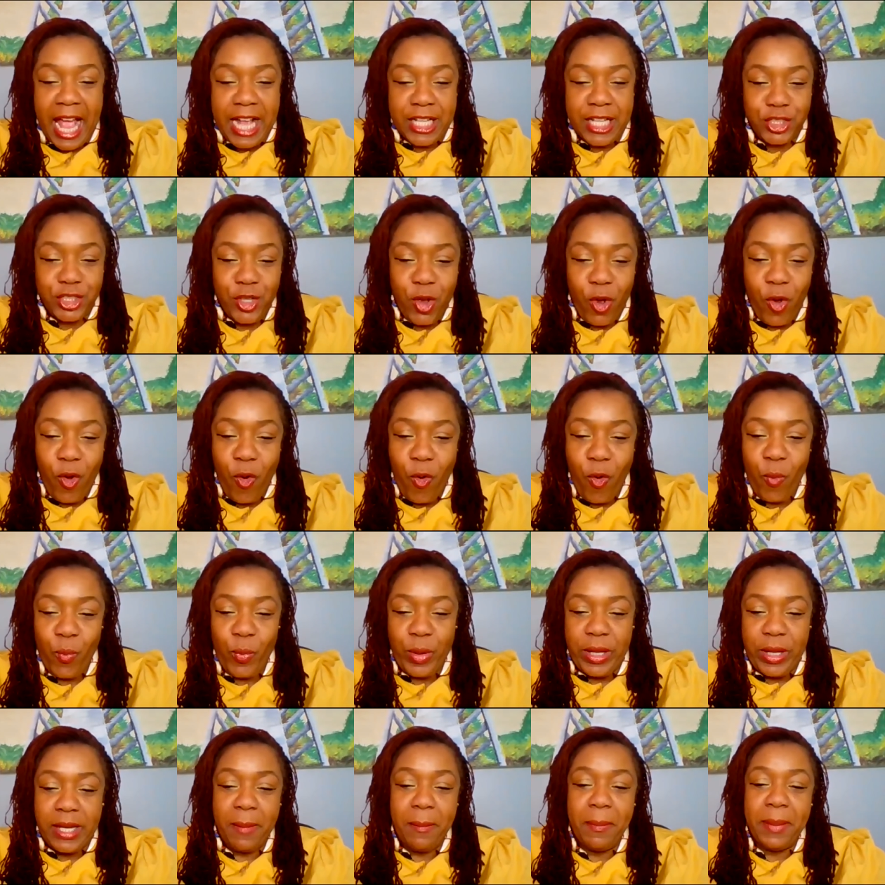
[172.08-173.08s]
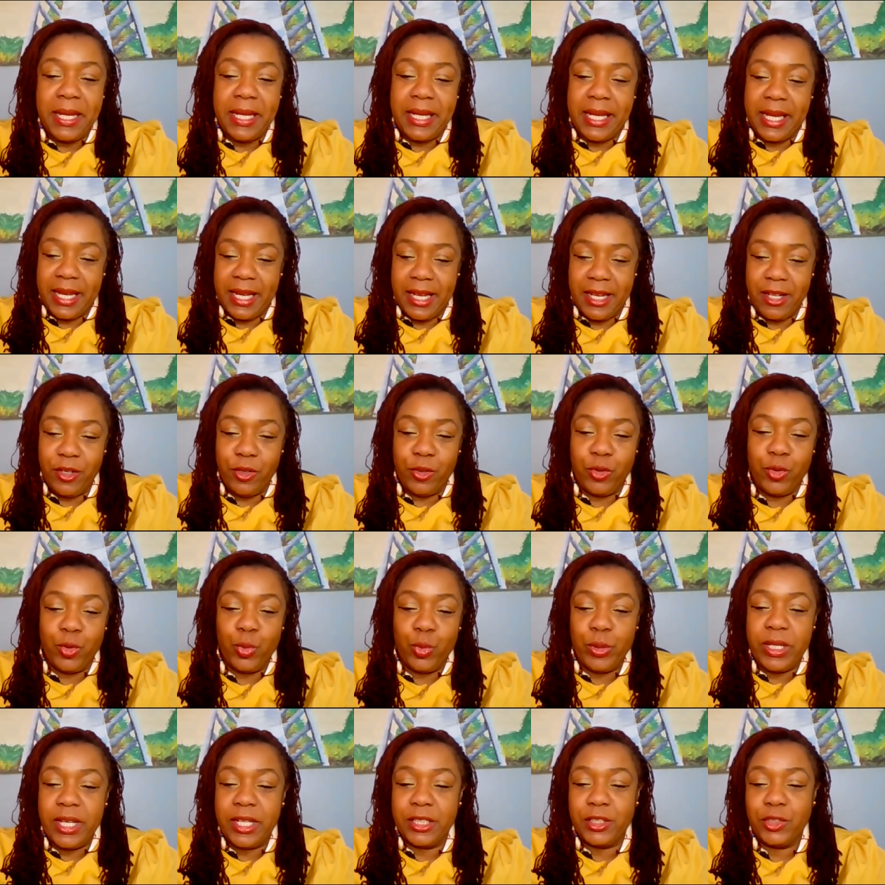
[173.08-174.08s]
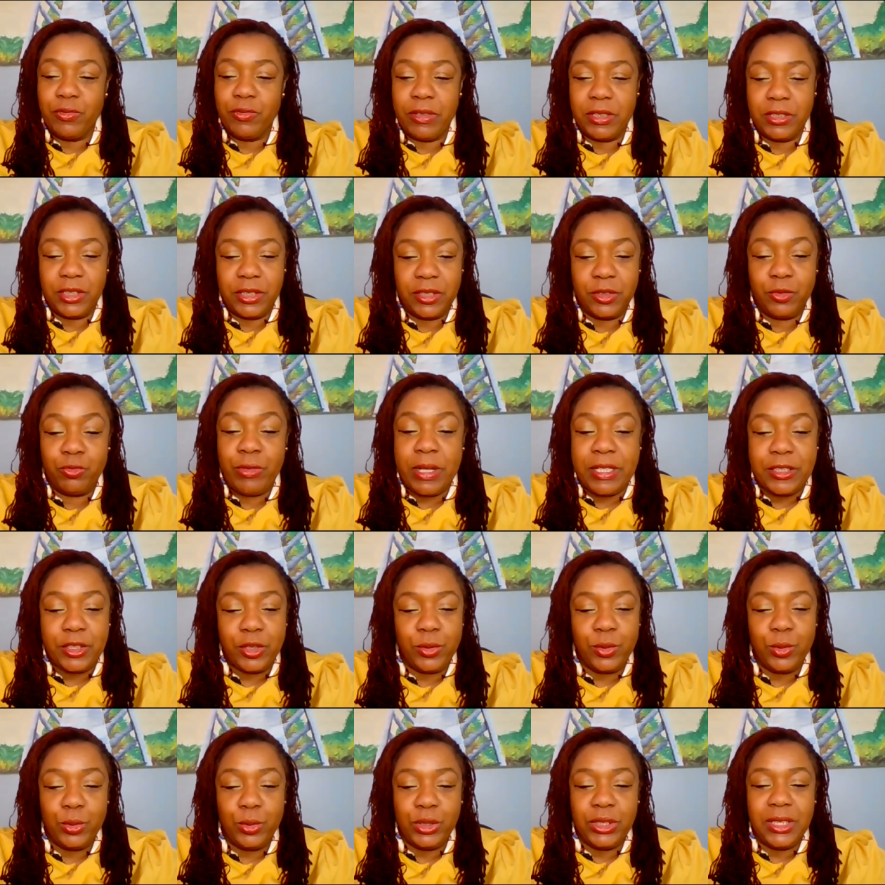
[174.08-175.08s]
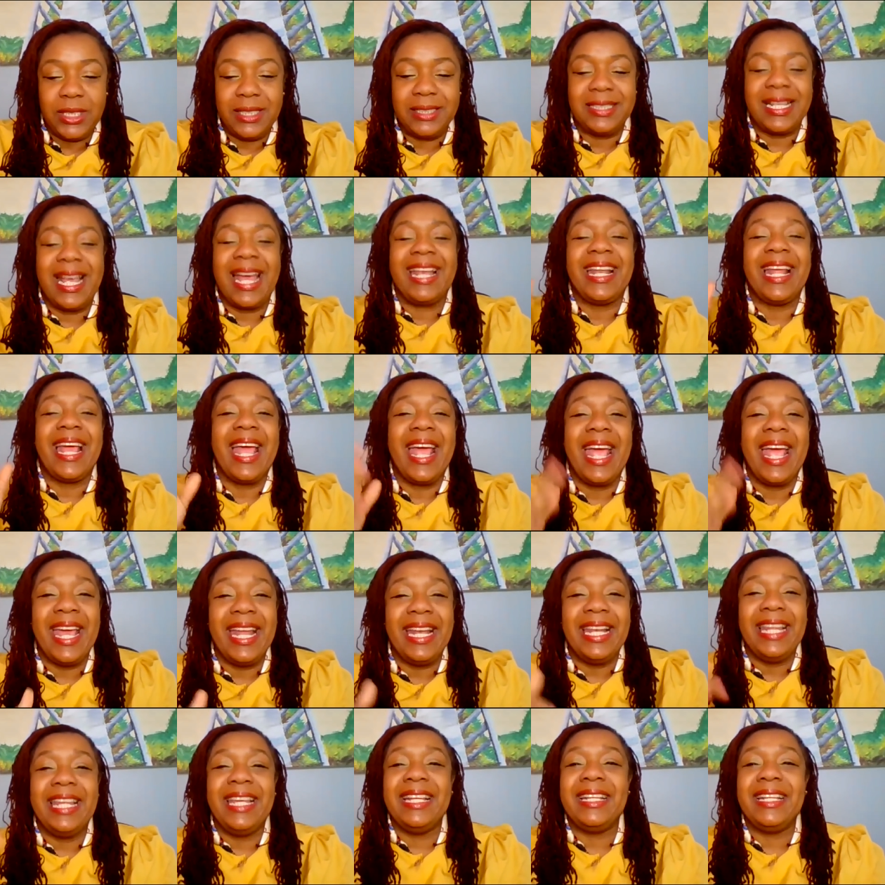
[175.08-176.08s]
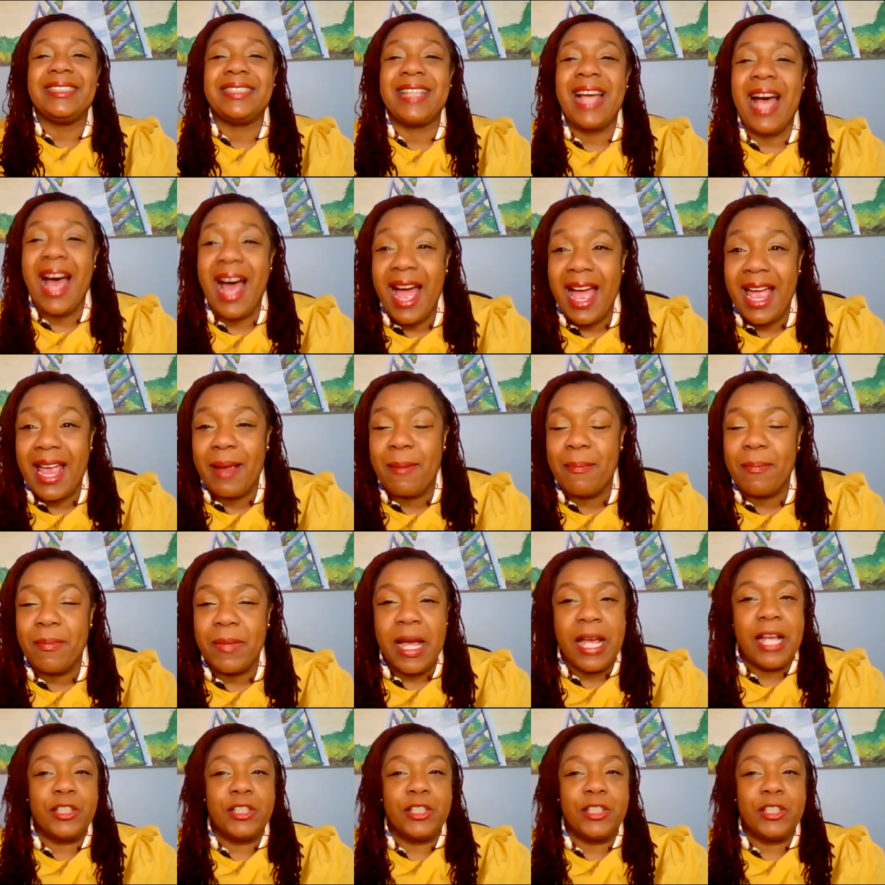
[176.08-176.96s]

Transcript: So we can begin New Year's resolutions at any time.